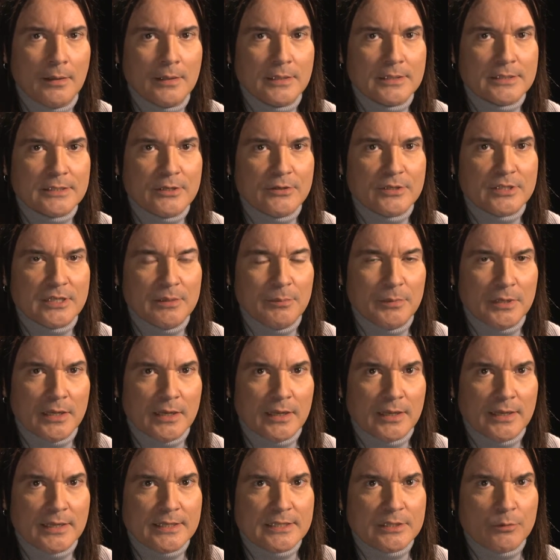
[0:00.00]
so
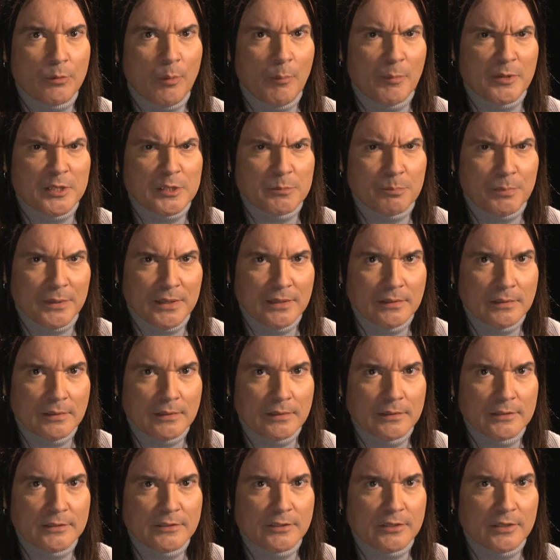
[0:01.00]
similar is the woman's
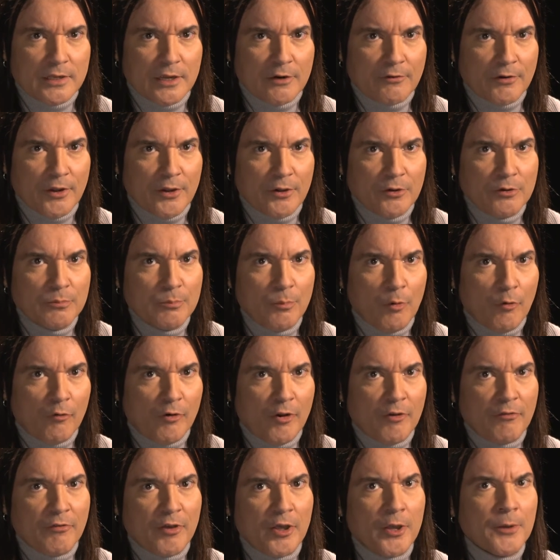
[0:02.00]
build to her own,
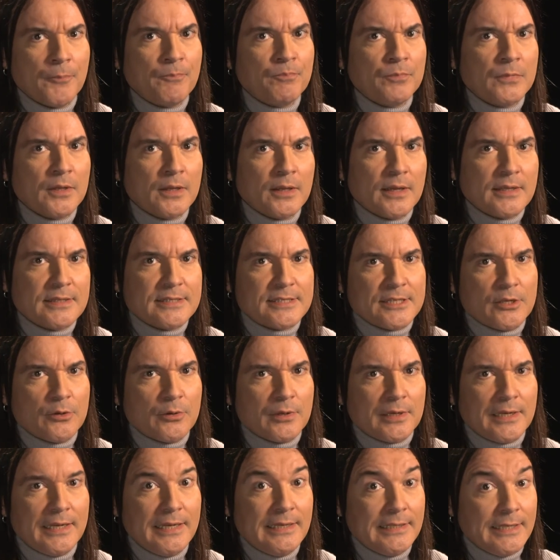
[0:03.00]
moreover, and so
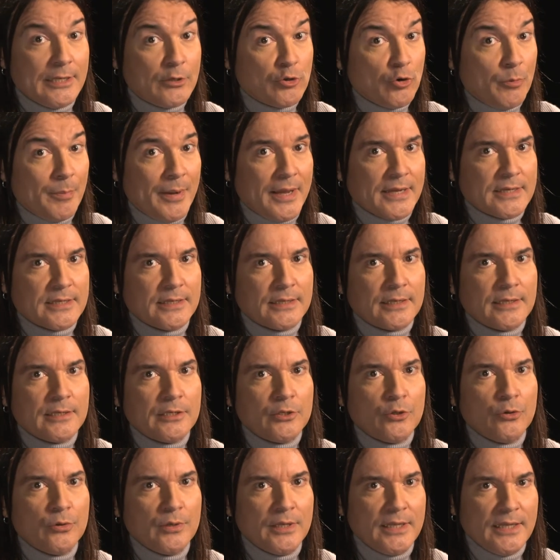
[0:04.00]
cleanly dramatic
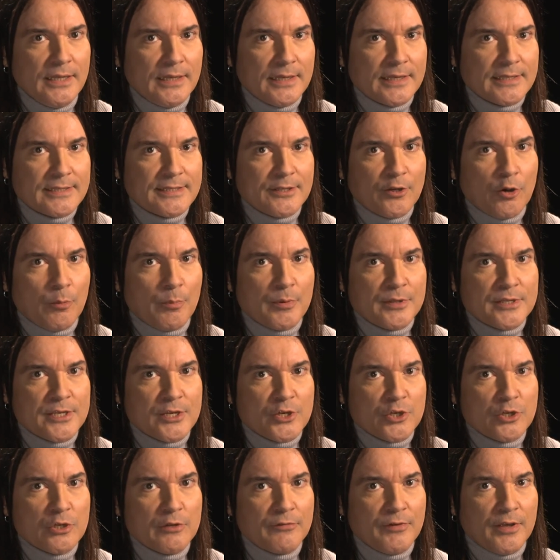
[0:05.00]
and unique is the
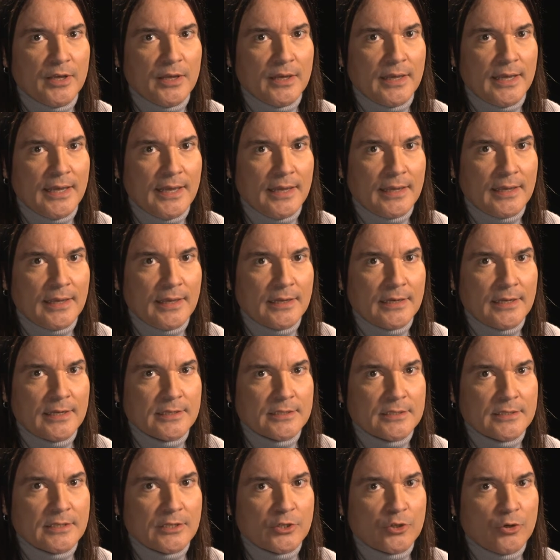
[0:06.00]
opposition of her hair colour
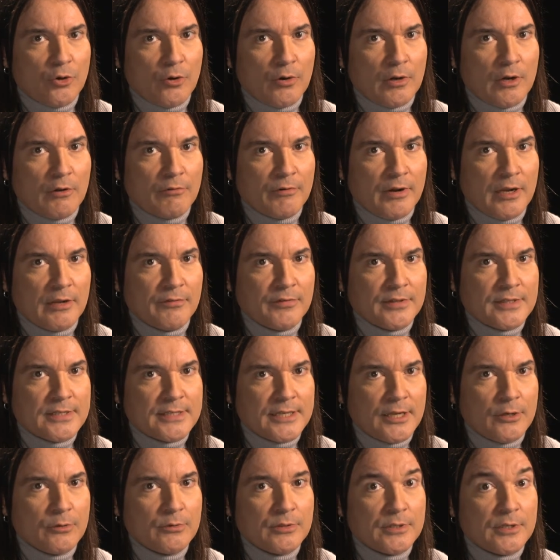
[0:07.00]
to the Chocolate Raven's
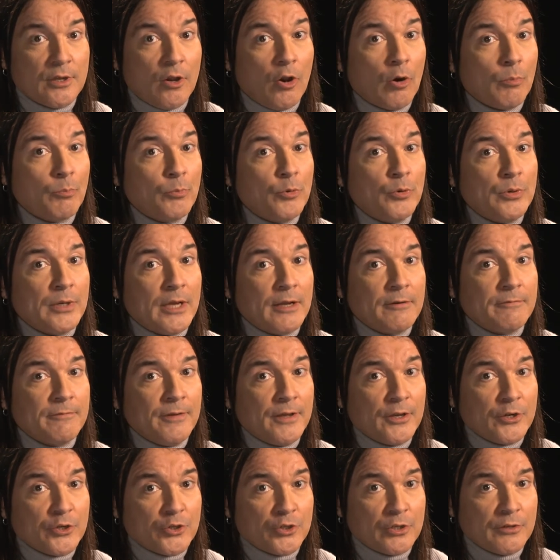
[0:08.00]
own dark brunette
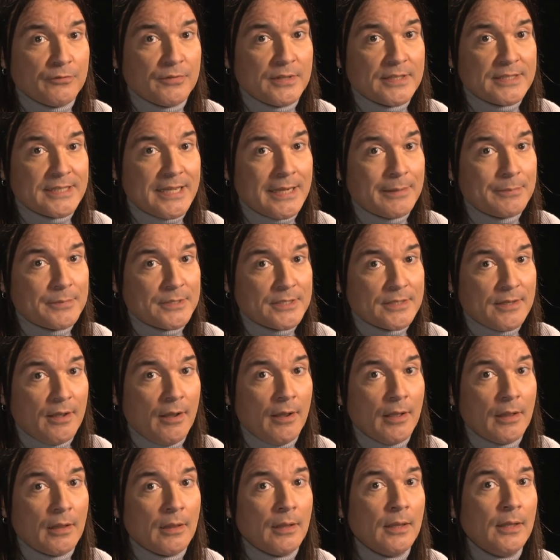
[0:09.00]
version of the same
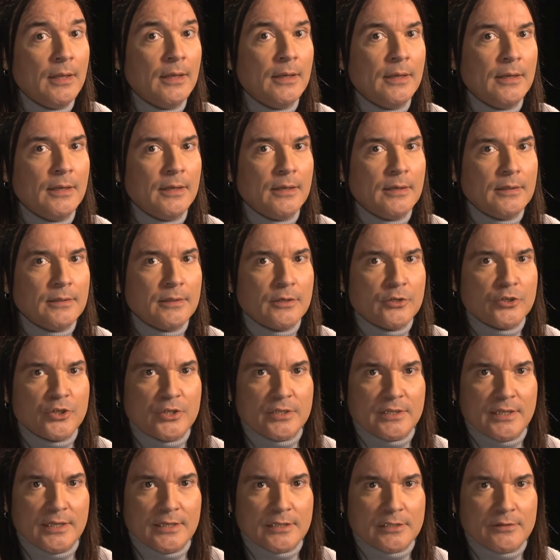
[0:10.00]
style that
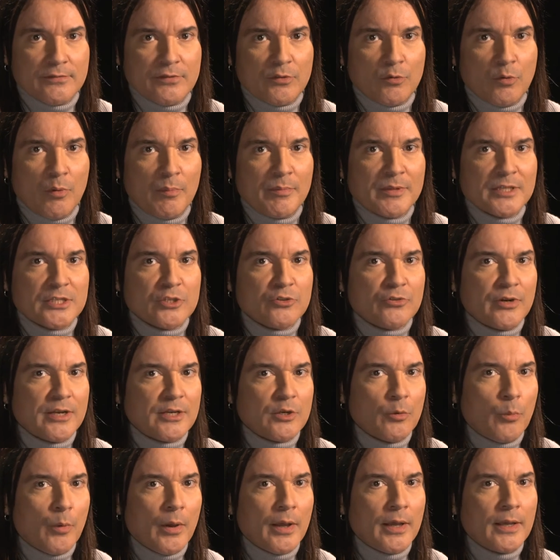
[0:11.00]
she thinks of the woman
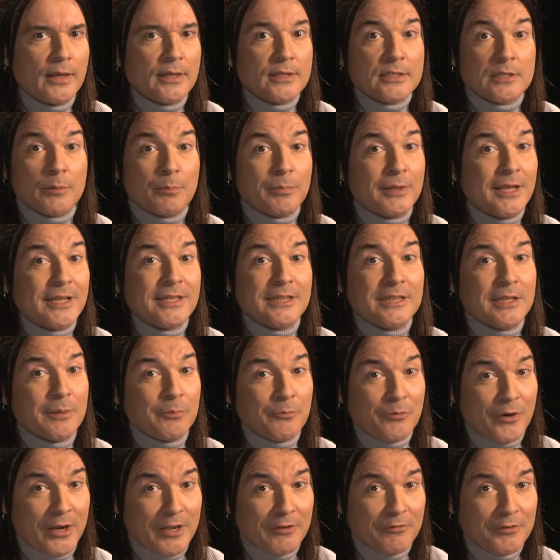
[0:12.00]
straight away as the
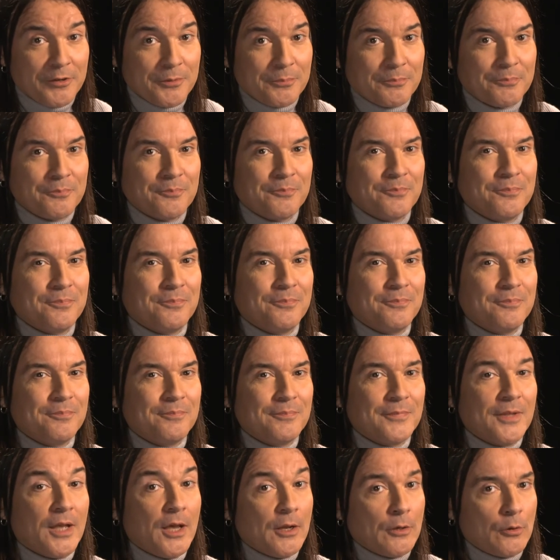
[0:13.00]
Platinum Raven.
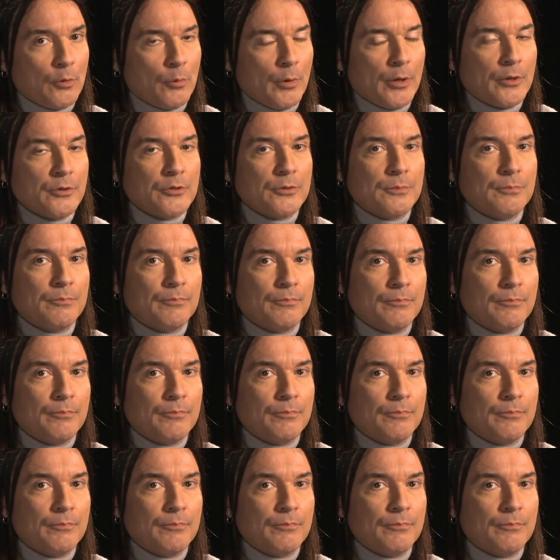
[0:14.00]
Unquote.